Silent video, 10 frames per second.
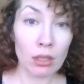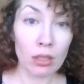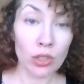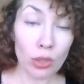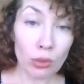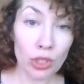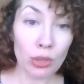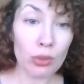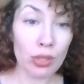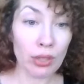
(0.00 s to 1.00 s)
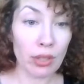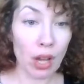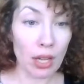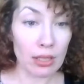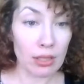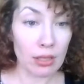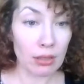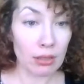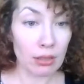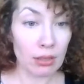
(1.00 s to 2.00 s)
You choose your thoughts.
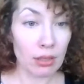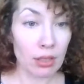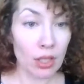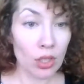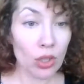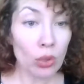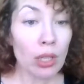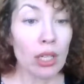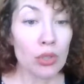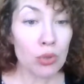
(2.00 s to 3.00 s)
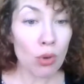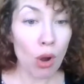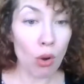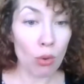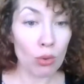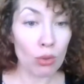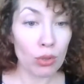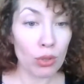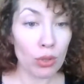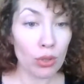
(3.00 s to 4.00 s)
You control
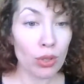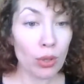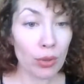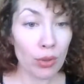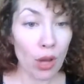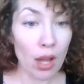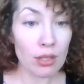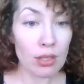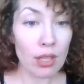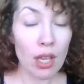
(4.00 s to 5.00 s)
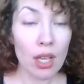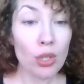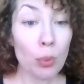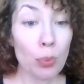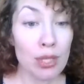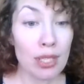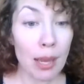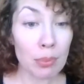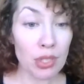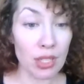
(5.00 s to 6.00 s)
your thoughts, your
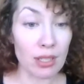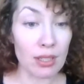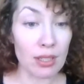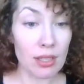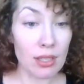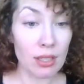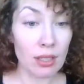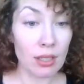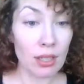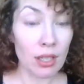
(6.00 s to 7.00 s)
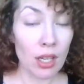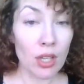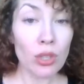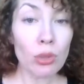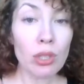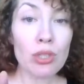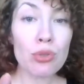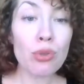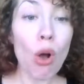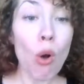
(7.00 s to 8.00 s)
perceptions. You
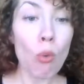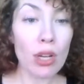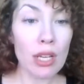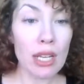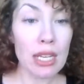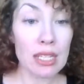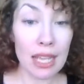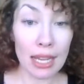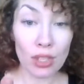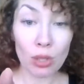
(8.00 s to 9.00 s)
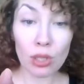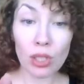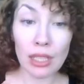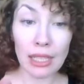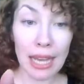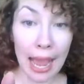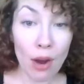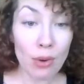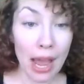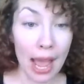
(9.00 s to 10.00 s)
control what it is that you're looking
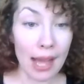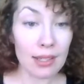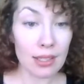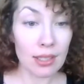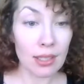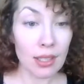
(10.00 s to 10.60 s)
out at.